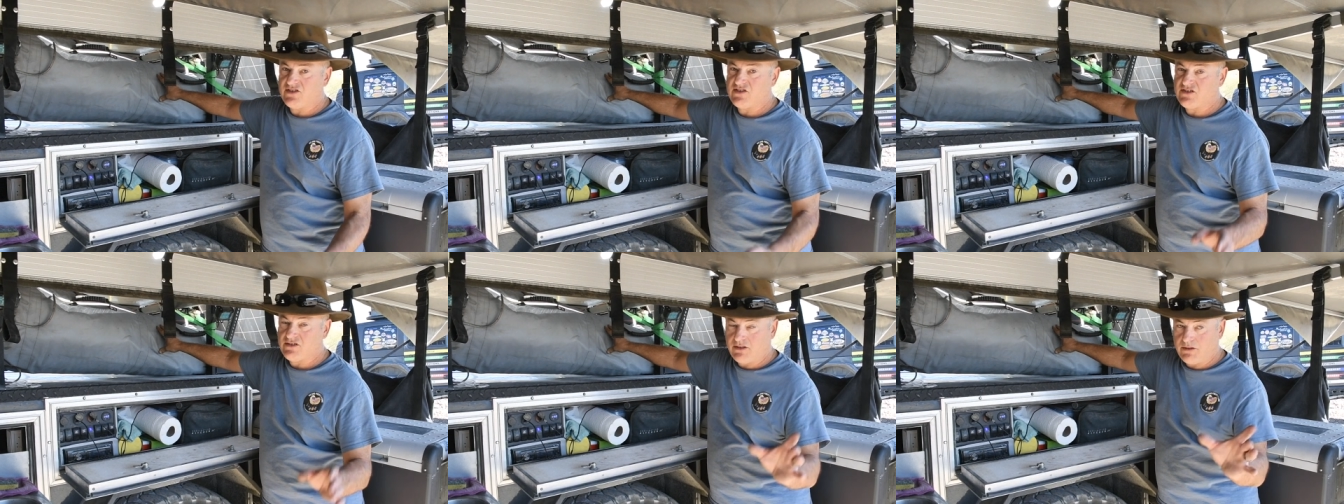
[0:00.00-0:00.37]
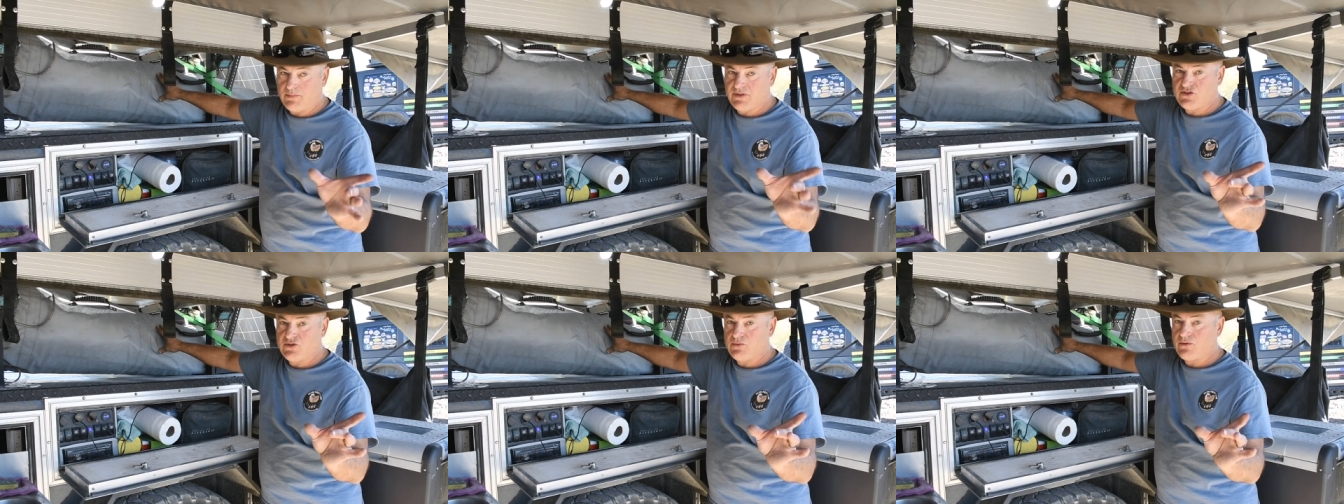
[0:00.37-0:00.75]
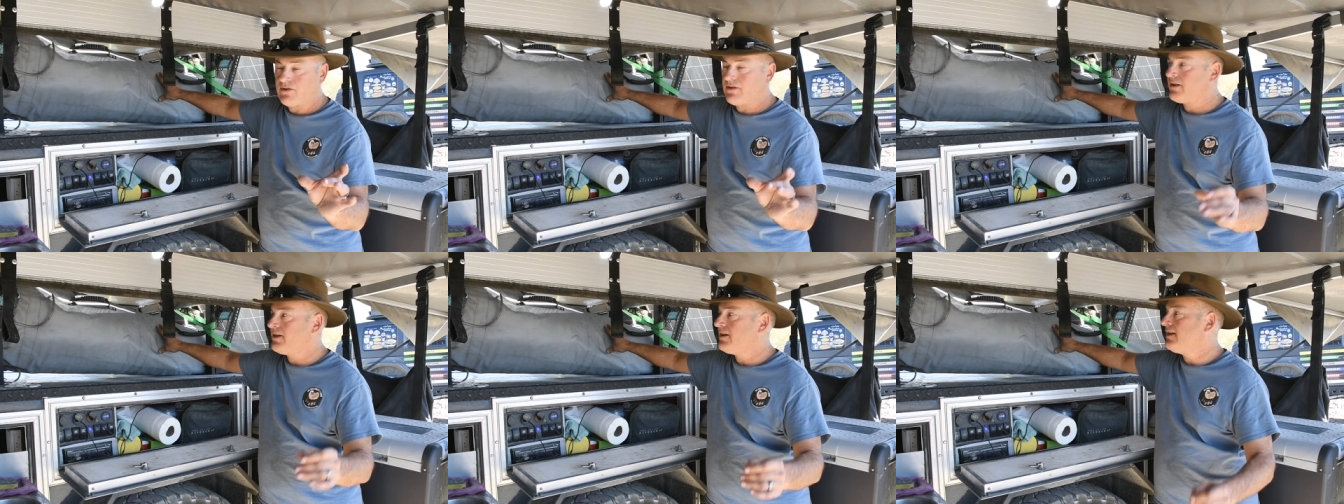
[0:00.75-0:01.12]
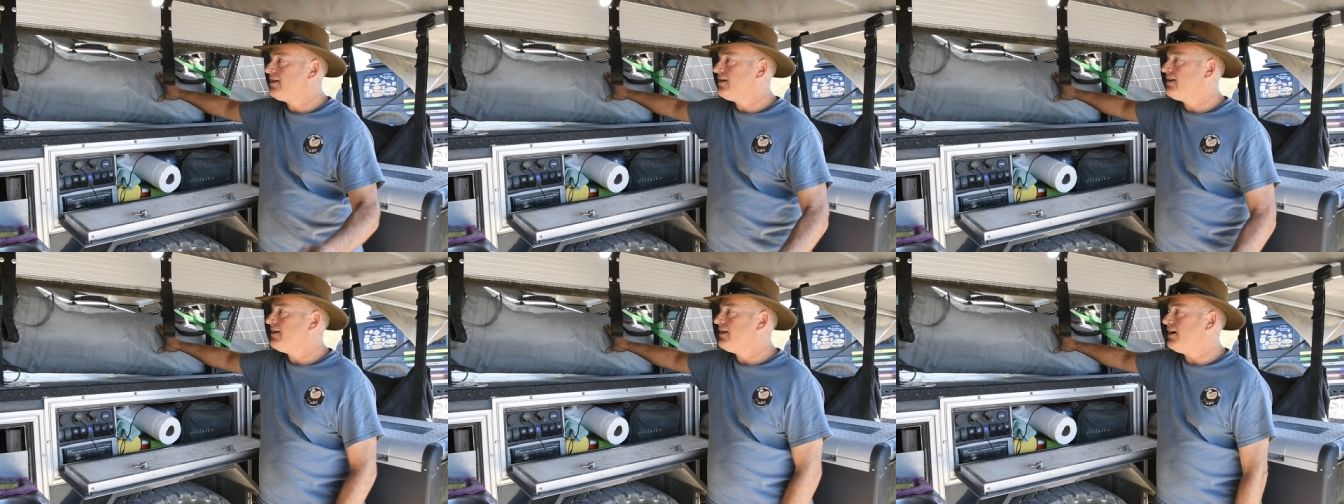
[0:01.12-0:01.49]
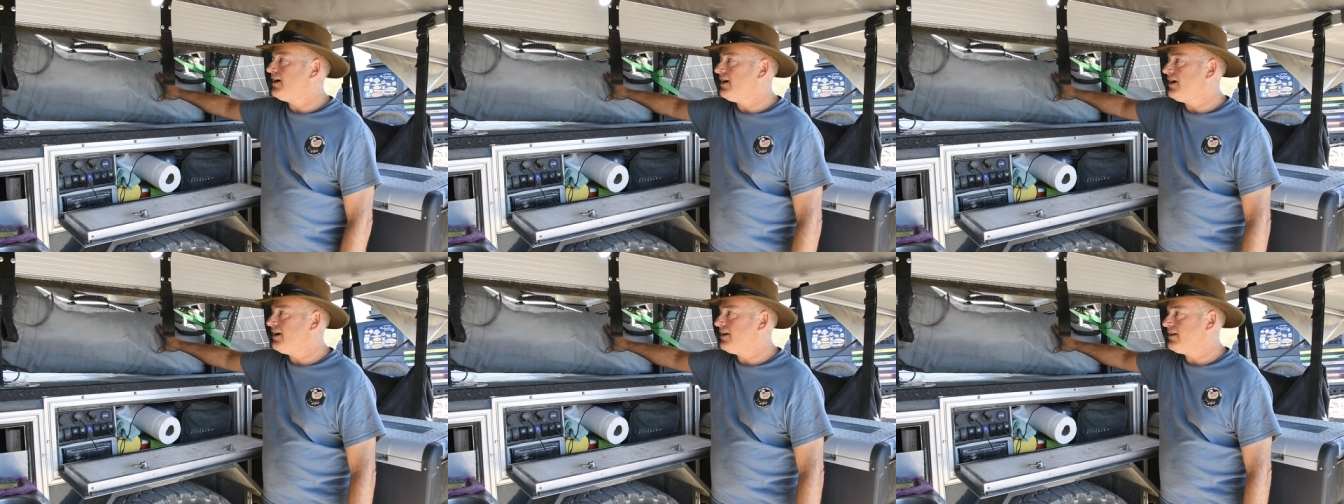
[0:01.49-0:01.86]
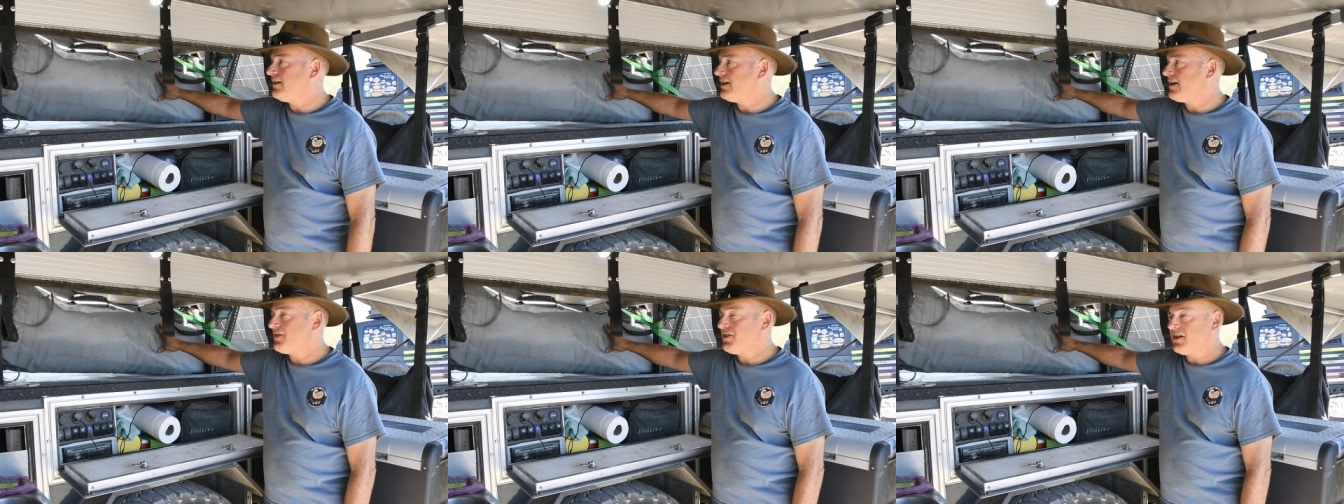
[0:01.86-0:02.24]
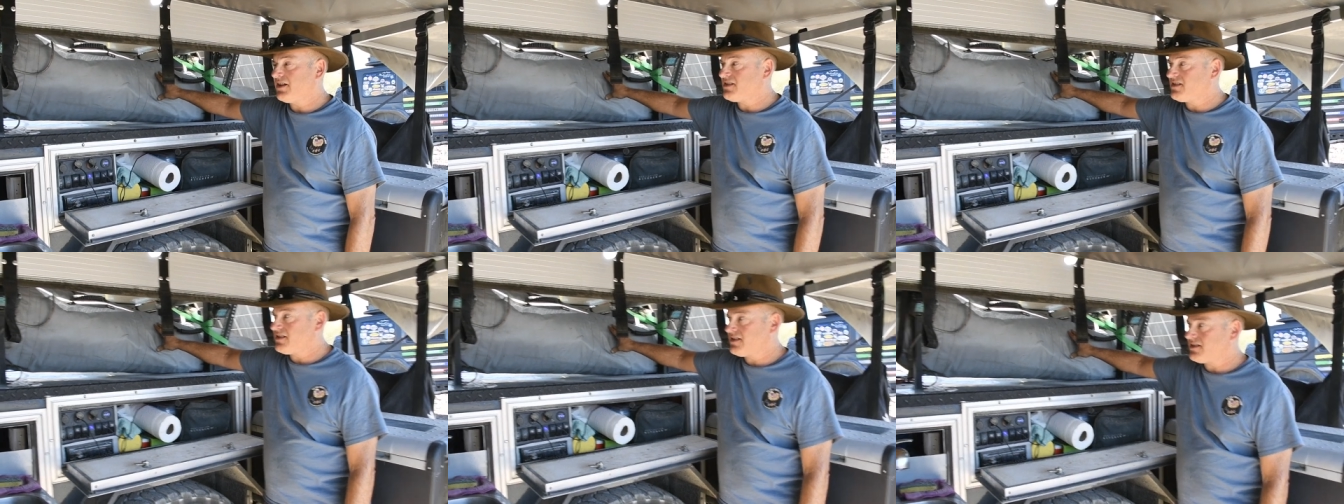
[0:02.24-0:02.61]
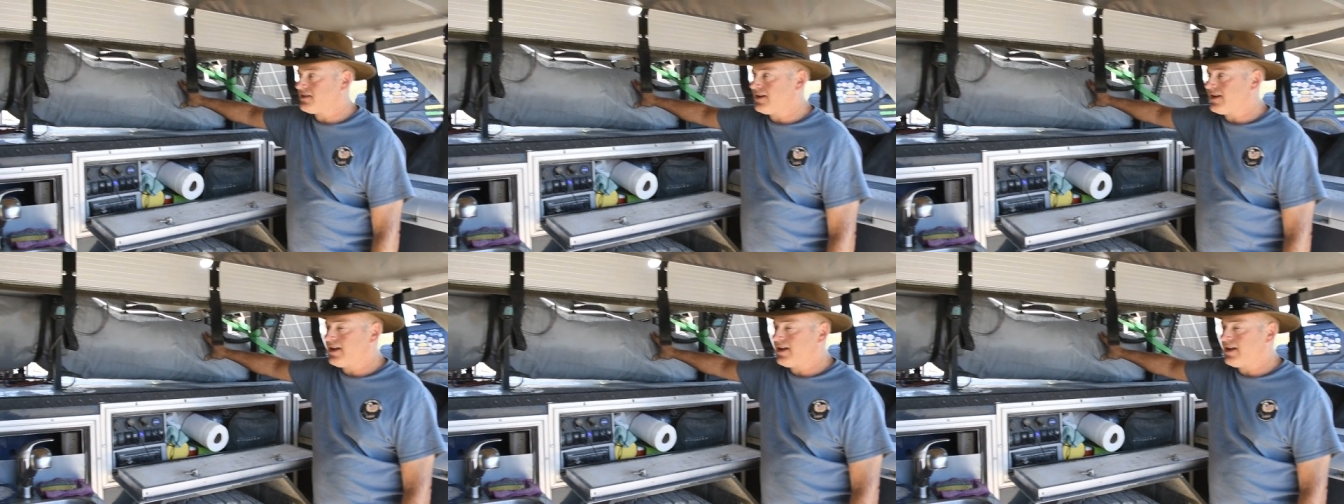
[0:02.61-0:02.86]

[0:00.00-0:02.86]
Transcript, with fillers: just a little bit shorter, uh, and I think it's six and a